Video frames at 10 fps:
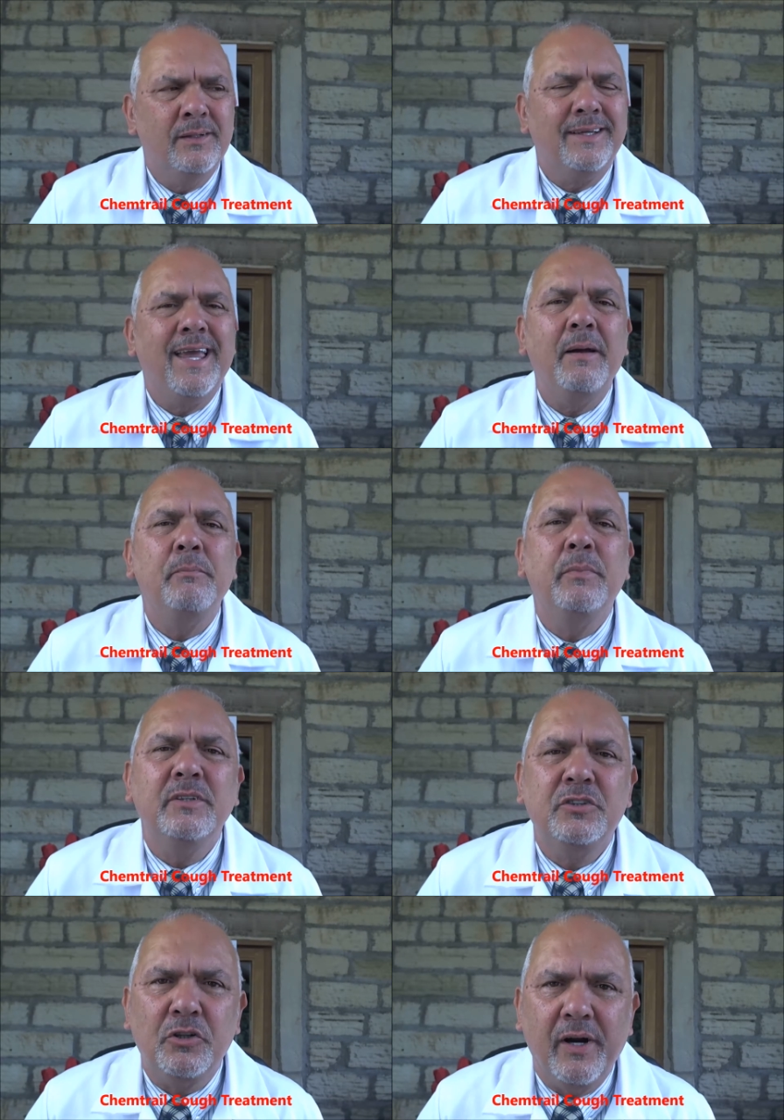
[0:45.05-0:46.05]

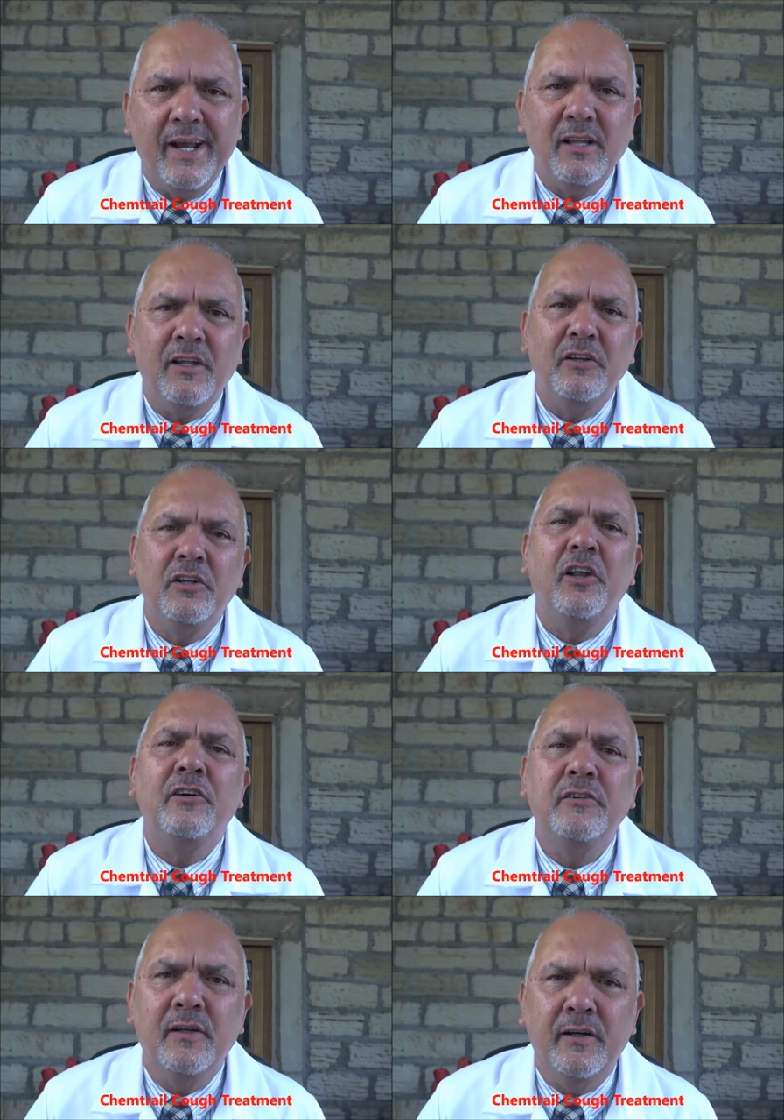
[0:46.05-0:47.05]
chemtrail
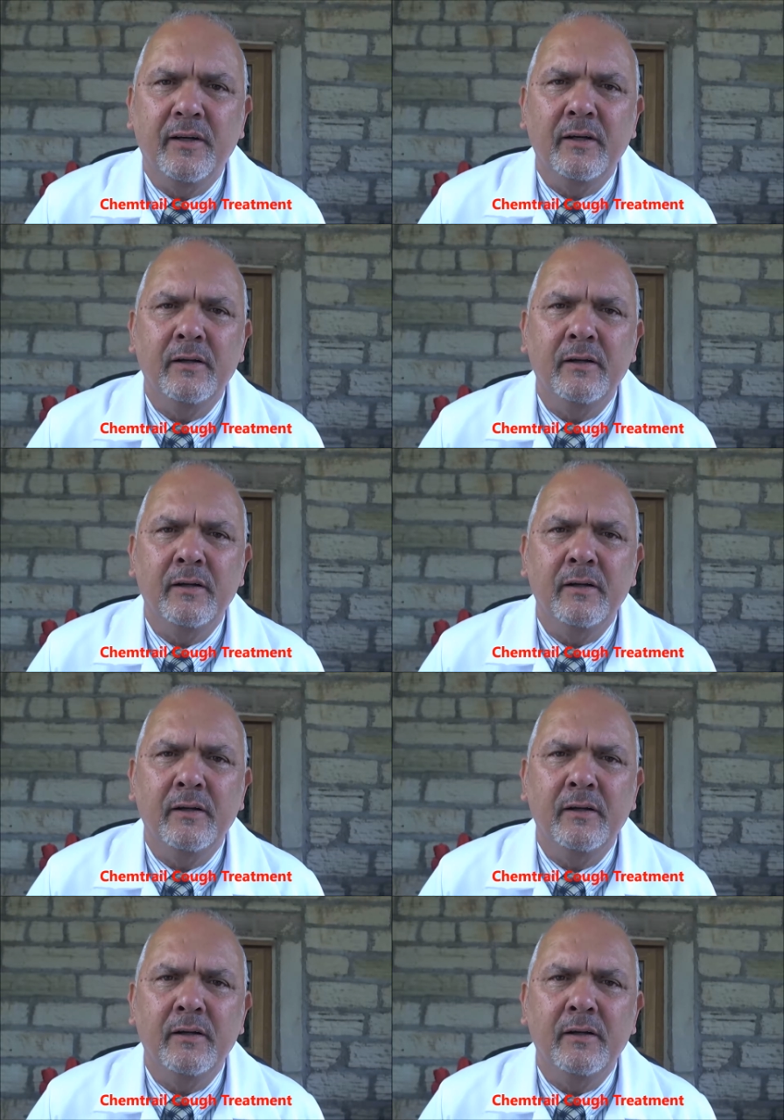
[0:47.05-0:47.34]
lung,